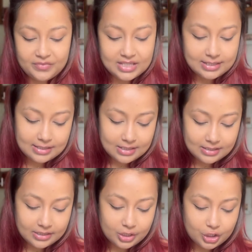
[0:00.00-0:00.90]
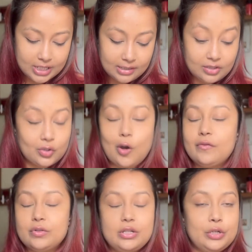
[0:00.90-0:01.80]
This is in the shade
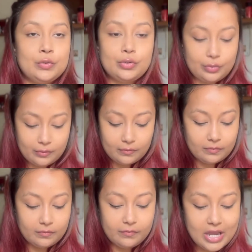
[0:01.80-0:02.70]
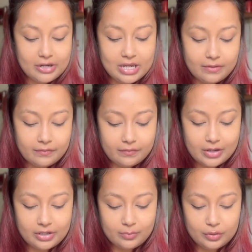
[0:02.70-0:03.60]
Soft Nude.
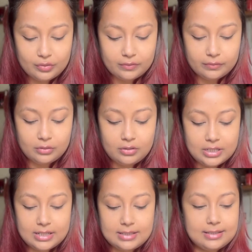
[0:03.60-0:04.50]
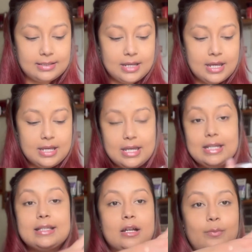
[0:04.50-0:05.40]
Very beautiful.
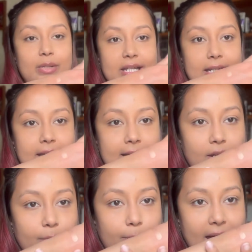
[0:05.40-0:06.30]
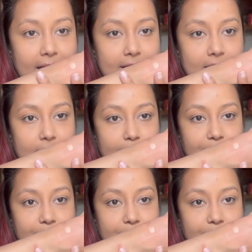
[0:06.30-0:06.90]
It's completely matte.